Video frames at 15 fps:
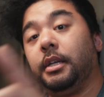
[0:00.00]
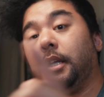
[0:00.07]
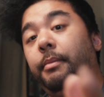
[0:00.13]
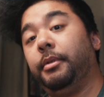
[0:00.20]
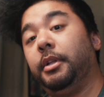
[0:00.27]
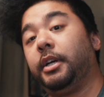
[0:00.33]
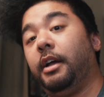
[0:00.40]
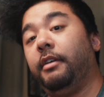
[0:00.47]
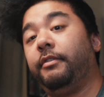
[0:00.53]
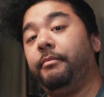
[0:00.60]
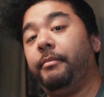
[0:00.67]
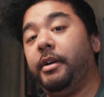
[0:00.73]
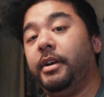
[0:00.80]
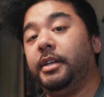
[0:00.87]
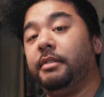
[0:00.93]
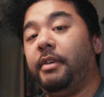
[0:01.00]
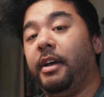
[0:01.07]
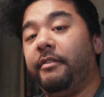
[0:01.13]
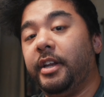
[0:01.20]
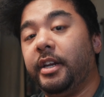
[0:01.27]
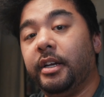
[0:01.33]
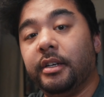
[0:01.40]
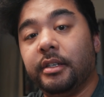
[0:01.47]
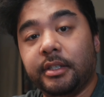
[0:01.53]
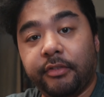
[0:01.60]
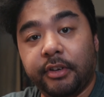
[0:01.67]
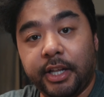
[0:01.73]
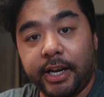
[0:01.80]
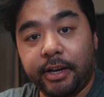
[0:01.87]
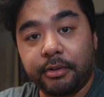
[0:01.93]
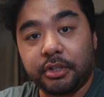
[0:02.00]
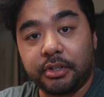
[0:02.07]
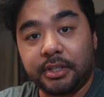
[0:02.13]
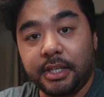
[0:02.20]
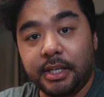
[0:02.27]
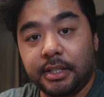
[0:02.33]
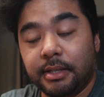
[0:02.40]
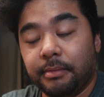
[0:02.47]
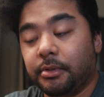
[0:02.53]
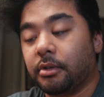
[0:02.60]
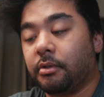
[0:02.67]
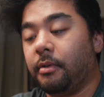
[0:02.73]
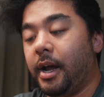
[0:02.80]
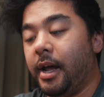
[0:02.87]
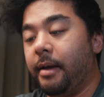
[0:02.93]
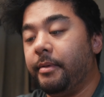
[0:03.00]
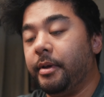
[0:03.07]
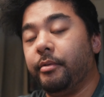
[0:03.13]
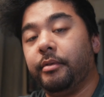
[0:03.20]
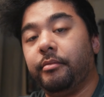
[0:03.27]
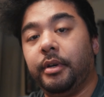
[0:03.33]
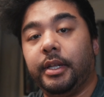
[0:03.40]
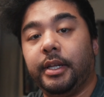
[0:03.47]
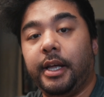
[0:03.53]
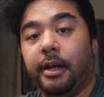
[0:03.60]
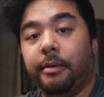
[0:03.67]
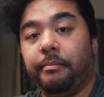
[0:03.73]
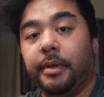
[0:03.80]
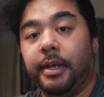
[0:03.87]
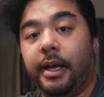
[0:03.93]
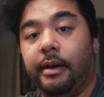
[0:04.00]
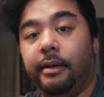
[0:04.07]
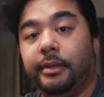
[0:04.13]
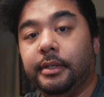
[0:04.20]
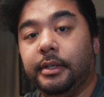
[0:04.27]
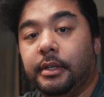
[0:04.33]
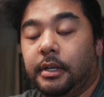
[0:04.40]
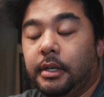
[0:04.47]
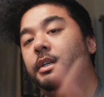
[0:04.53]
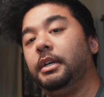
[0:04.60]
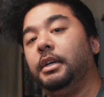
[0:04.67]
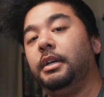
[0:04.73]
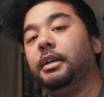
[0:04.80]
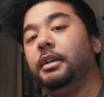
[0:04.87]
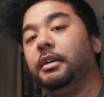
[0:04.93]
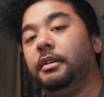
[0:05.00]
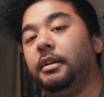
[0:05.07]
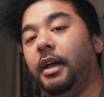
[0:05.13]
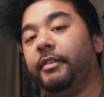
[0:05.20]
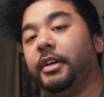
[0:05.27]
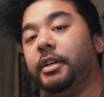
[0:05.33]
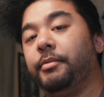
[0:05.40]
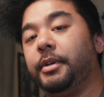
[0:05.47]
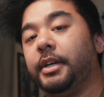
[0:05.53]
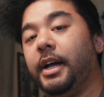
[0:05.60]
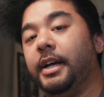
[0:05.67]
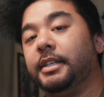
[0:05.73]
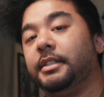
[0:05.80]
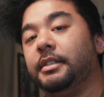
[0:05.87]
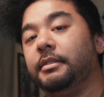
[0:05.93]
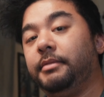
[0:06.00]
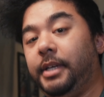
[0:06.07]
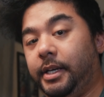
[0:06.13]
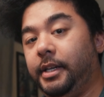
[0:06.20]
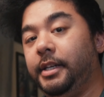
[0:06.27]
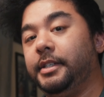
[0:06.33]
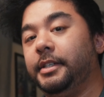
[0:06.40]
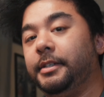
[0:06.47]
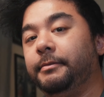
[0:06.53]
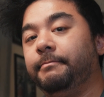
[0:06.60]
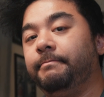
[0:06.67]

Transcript: Keep a lookout for my rest of my videos. If you like what you see, subscribe. It would really help me out. Have a good one, guys. Take it easy.